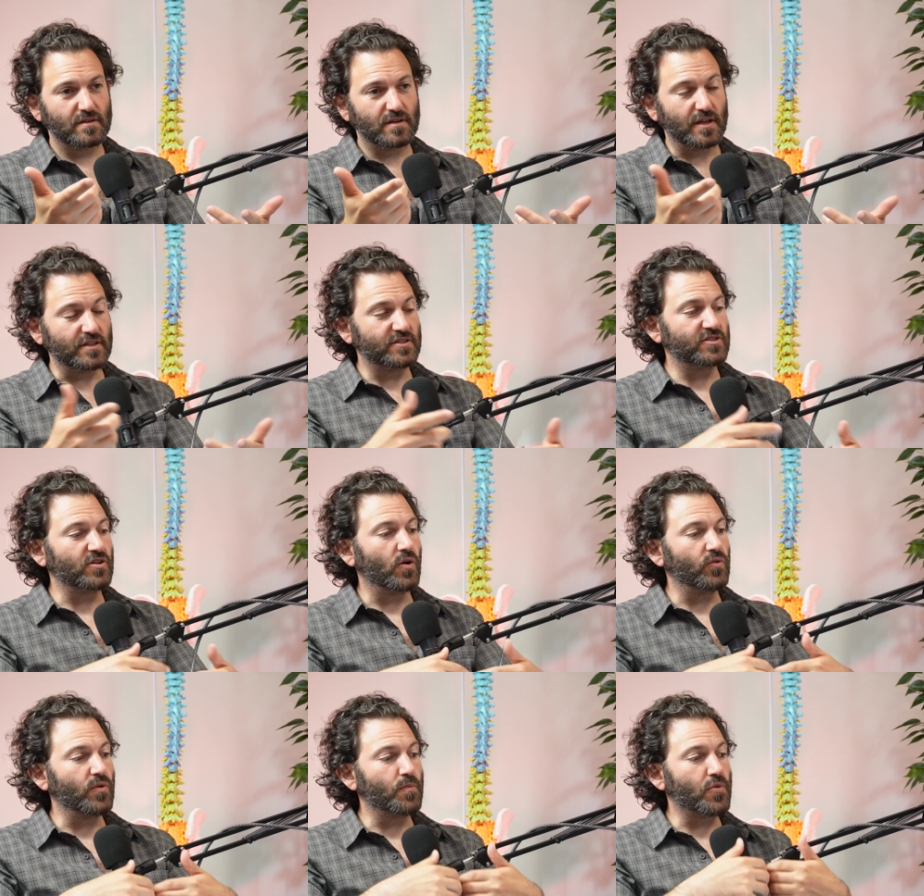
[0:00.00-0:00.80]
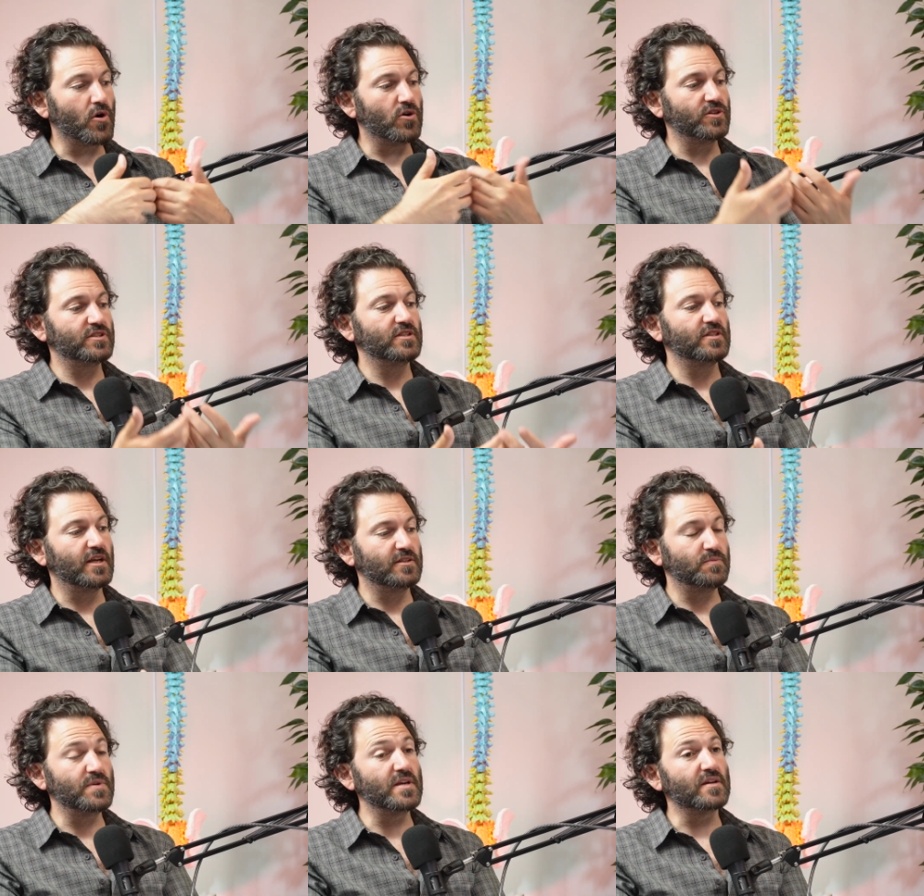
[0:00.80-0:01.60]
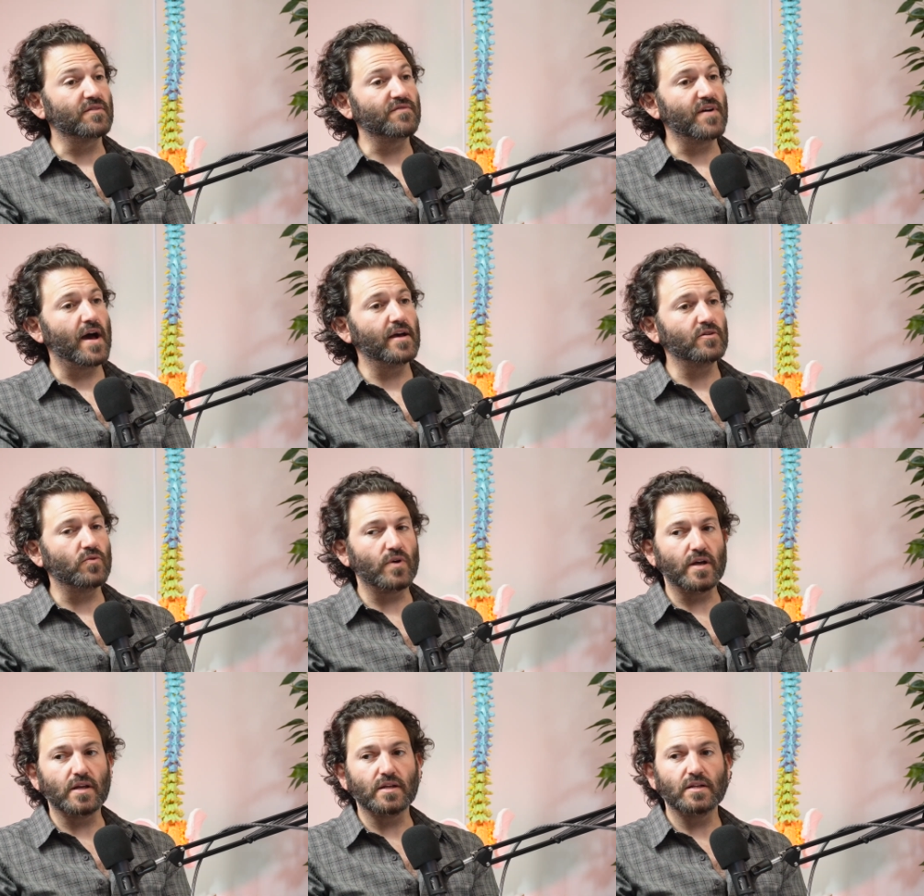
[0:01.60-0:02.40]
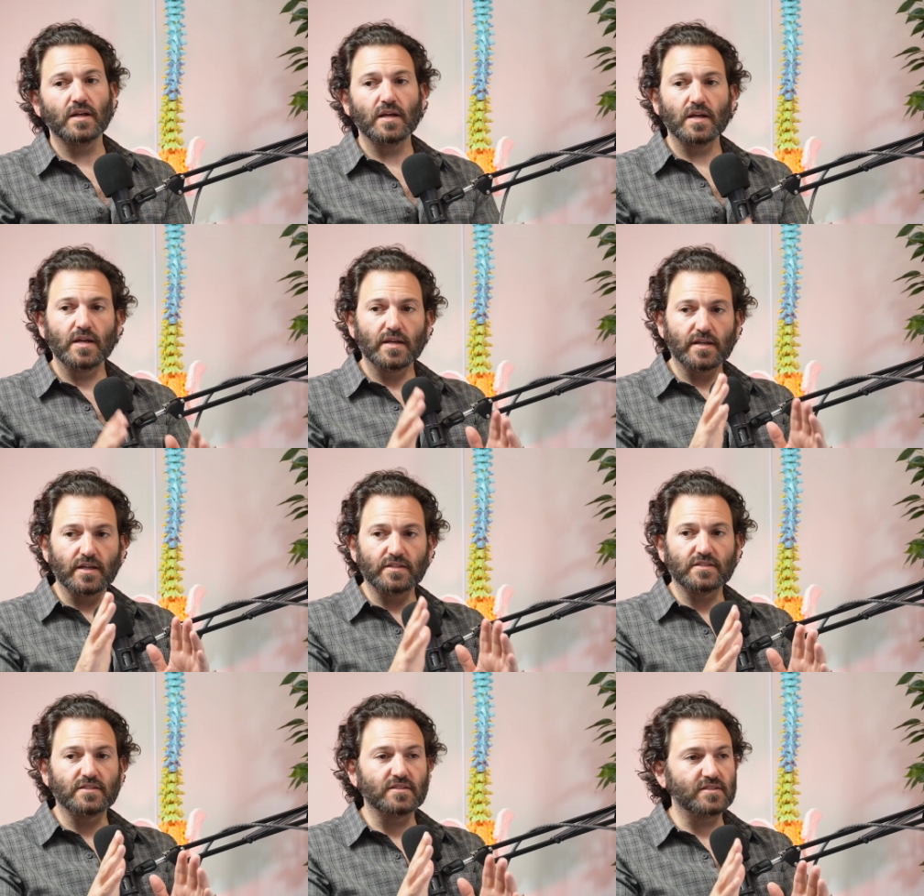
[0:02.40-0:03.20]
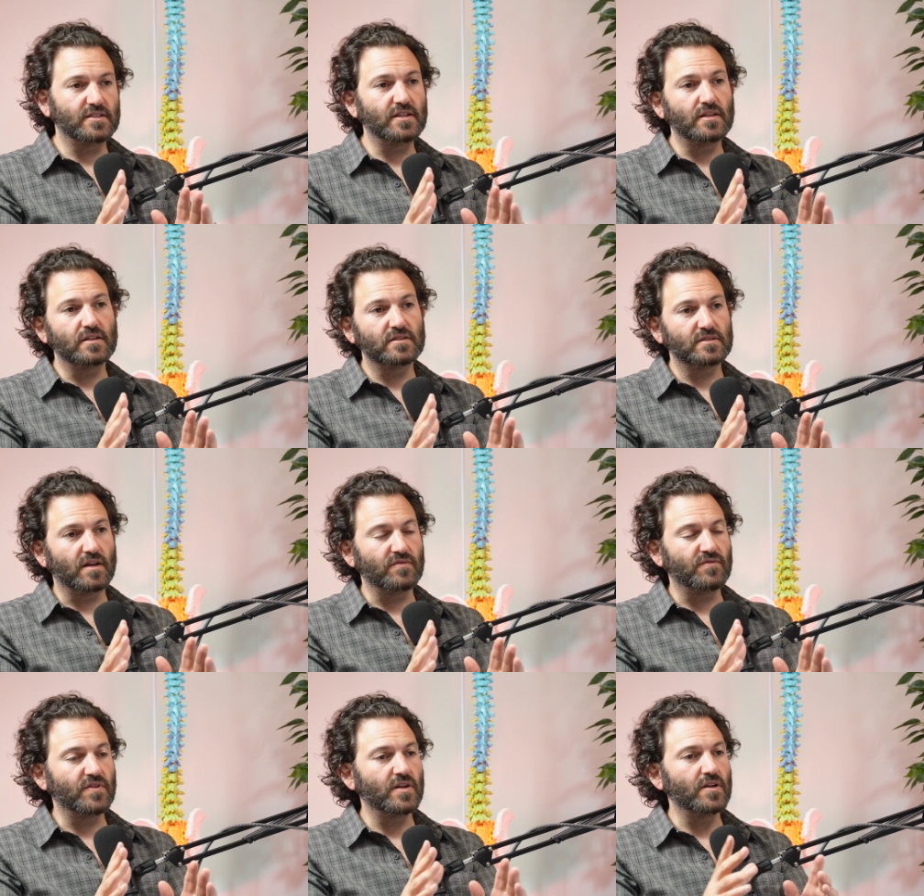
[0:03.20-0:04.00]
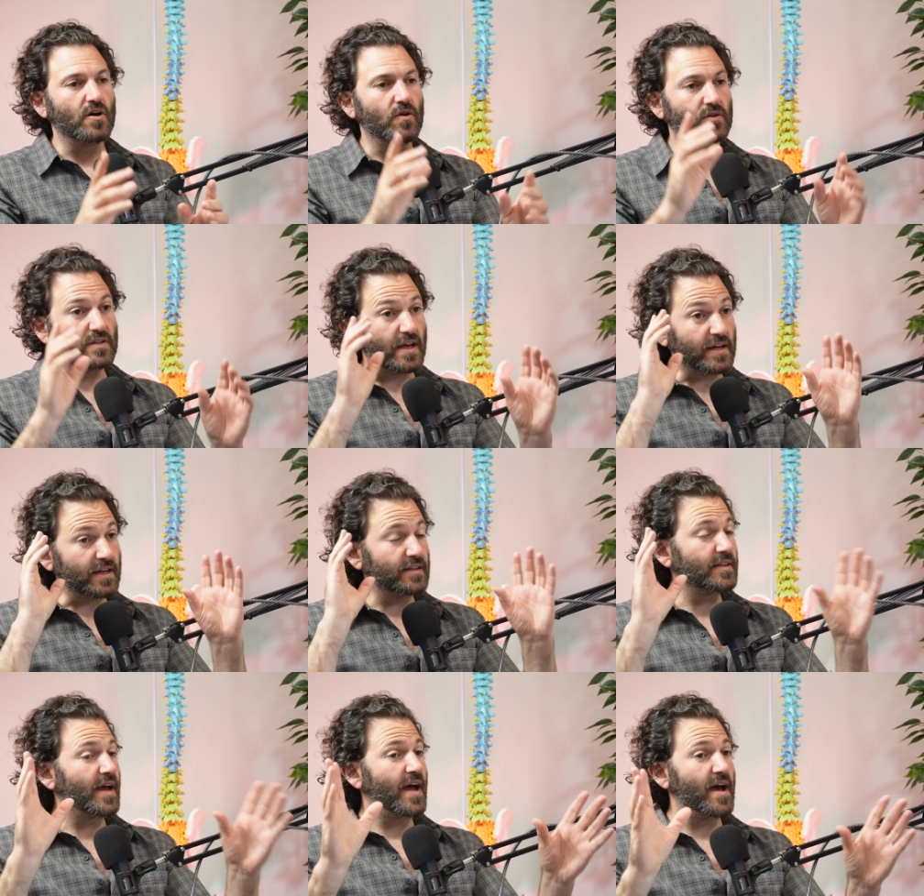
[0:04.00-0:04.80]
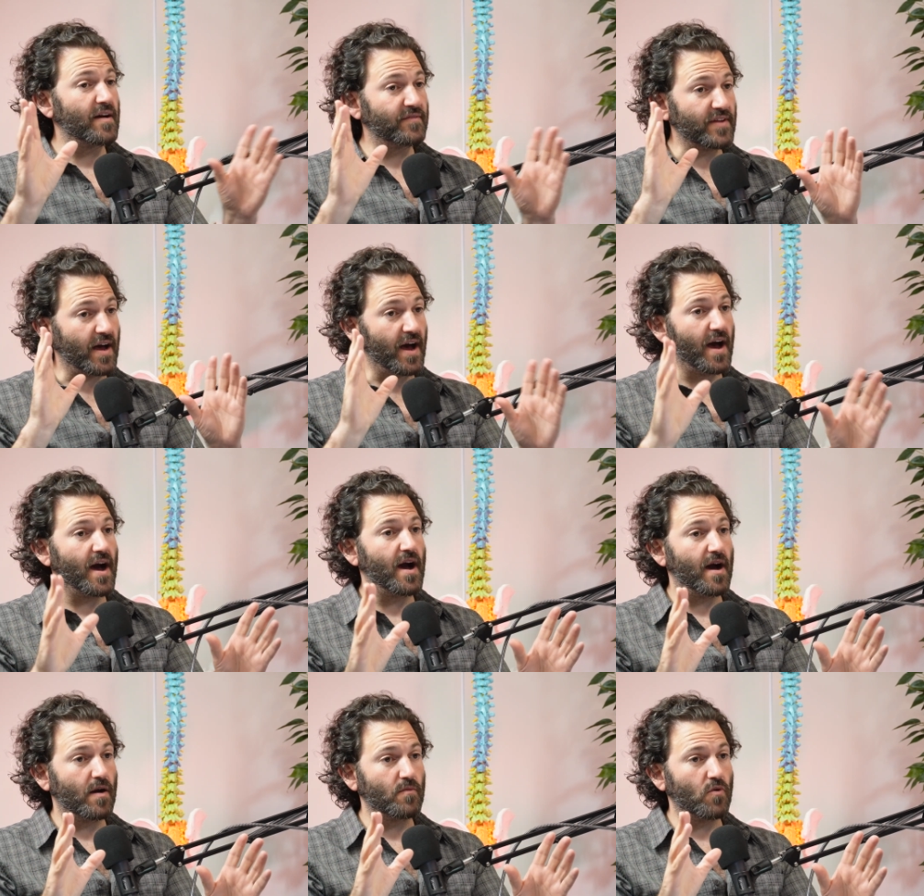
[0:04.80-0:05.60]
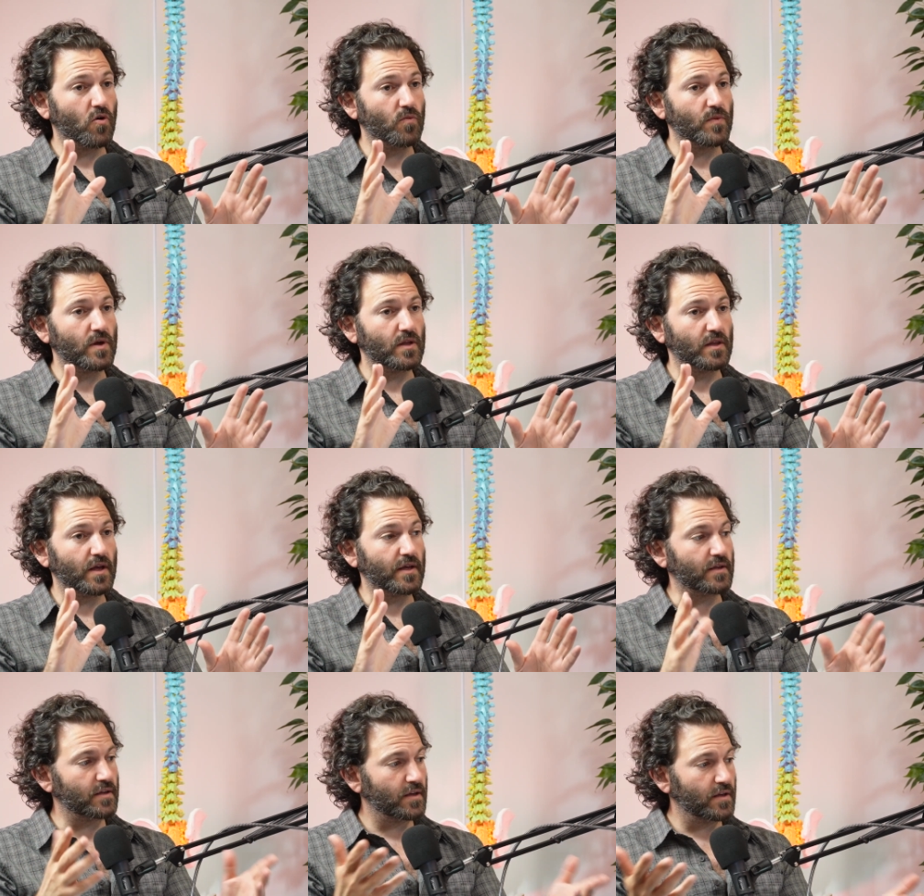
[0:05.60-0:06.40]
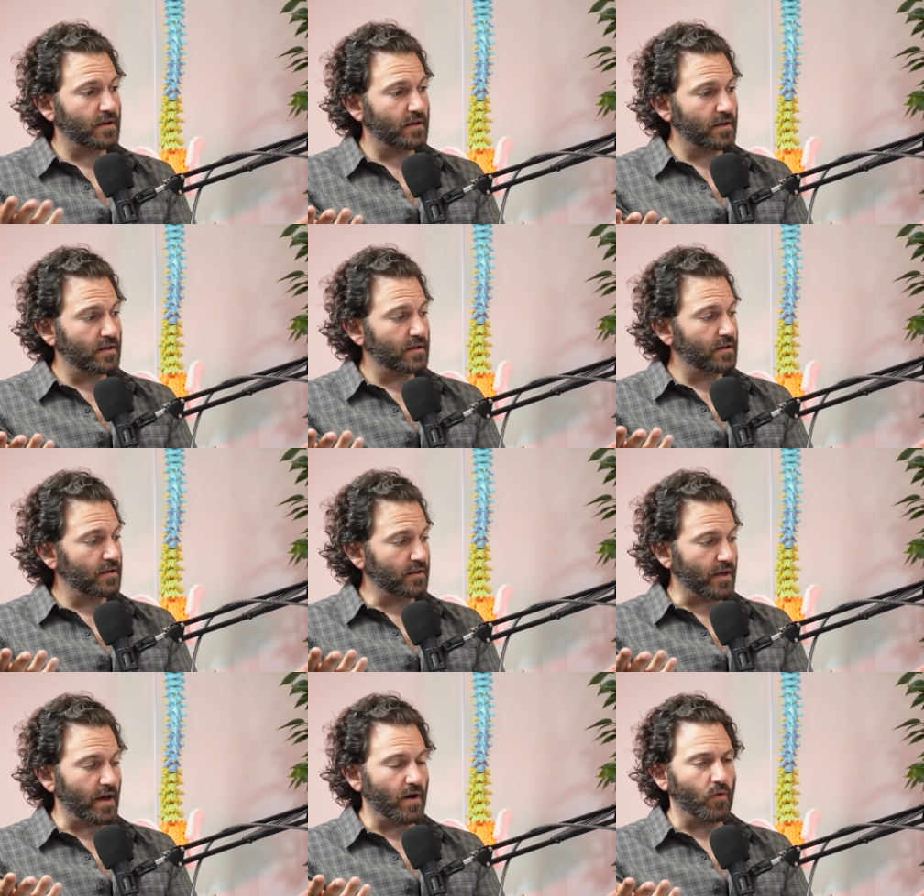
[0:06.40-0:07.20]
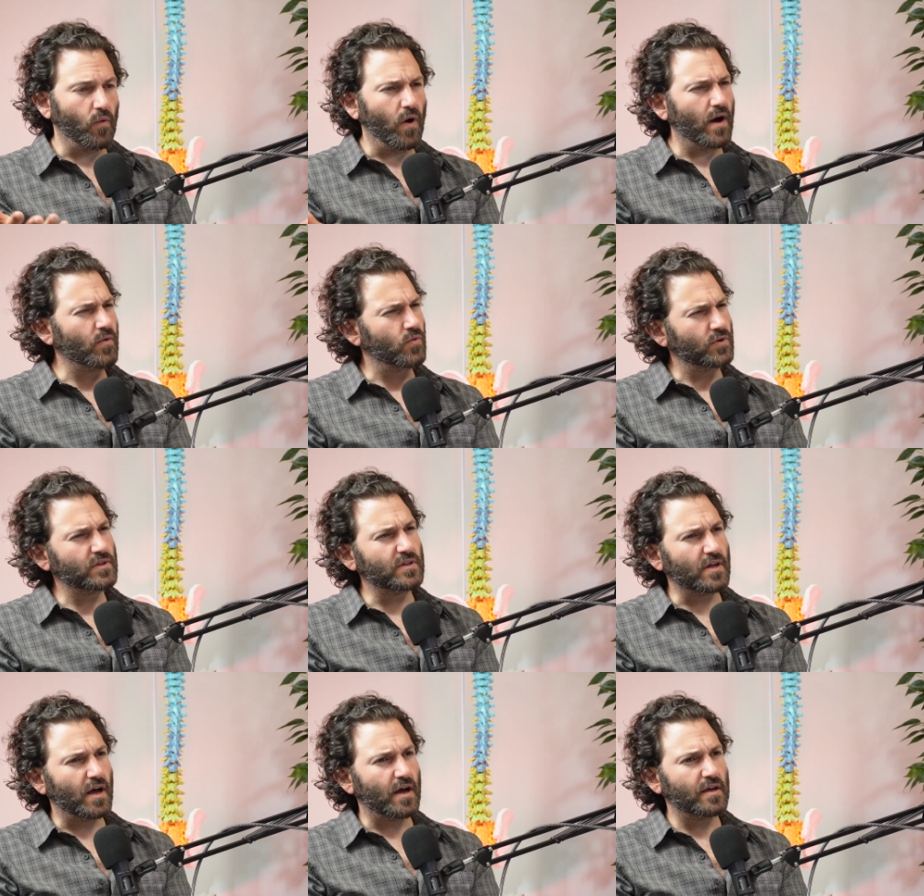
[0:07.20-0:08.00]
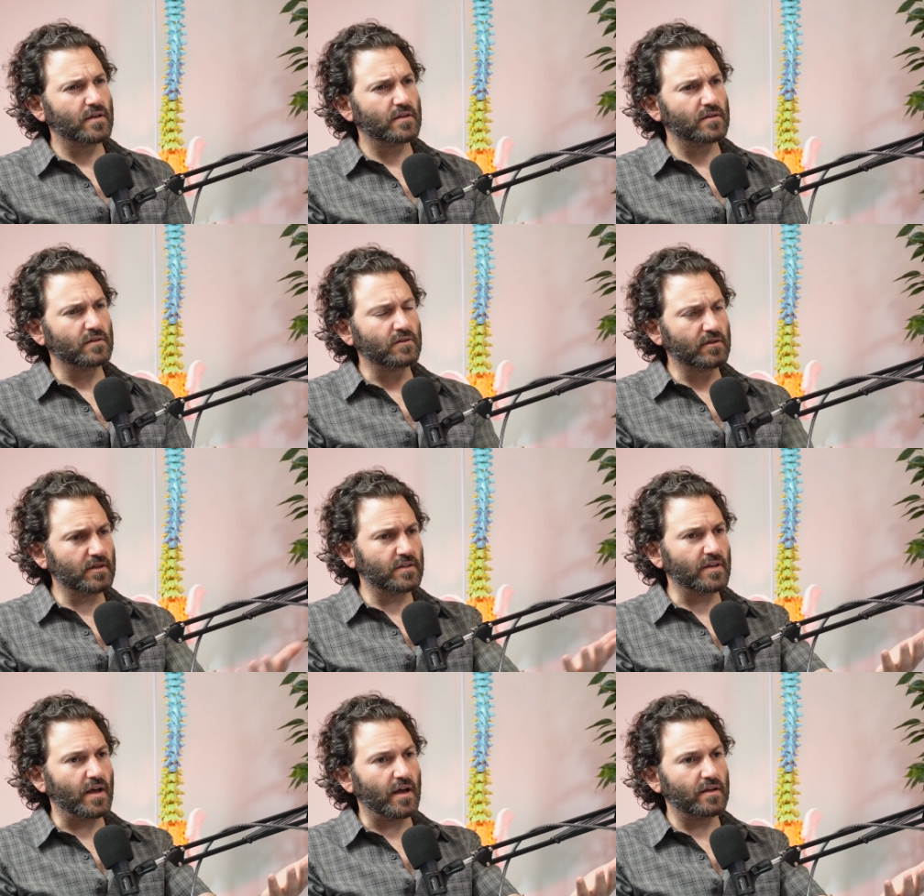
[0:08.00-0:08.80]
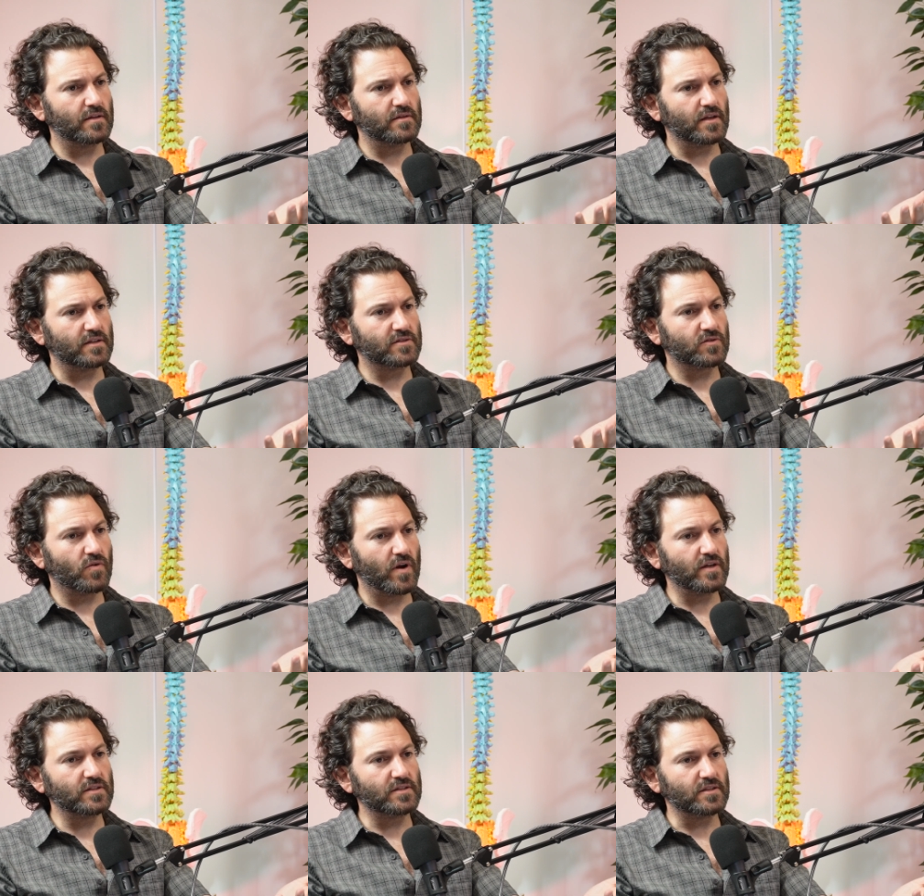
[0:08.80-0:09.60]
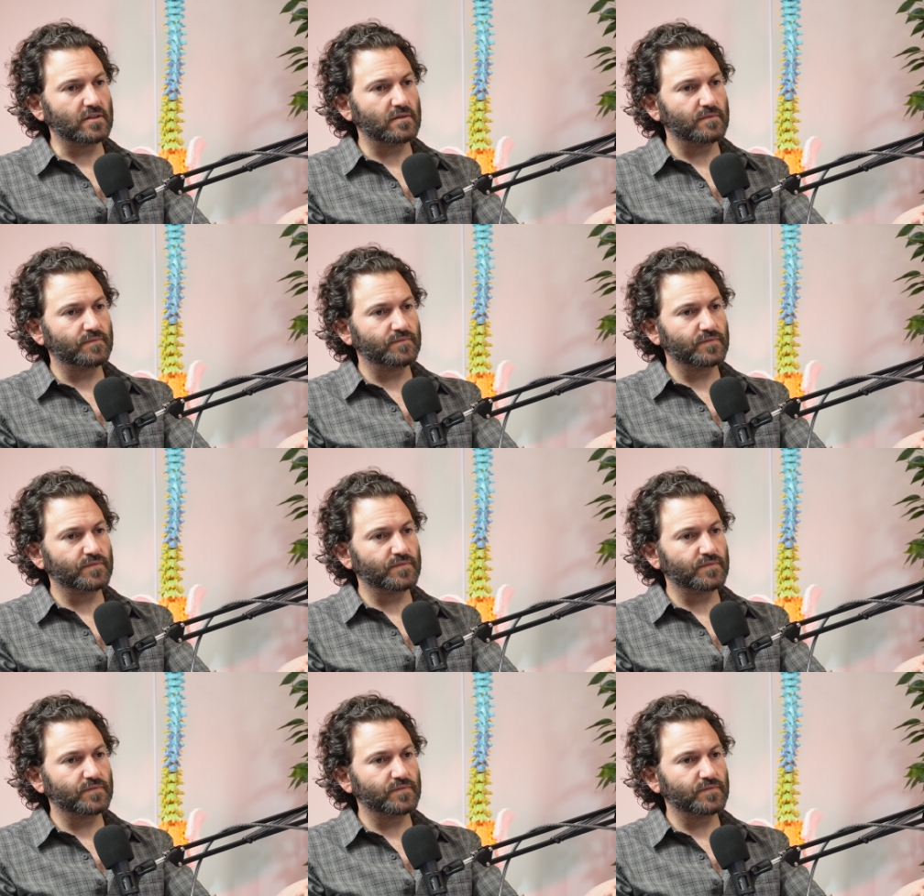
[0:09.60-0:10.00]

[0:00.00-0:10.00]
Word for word: And so the person that's being evaluated gets to see this on video and they get to have that aha moment like, yeah, why wouldn't I? Look at that. That's crazy.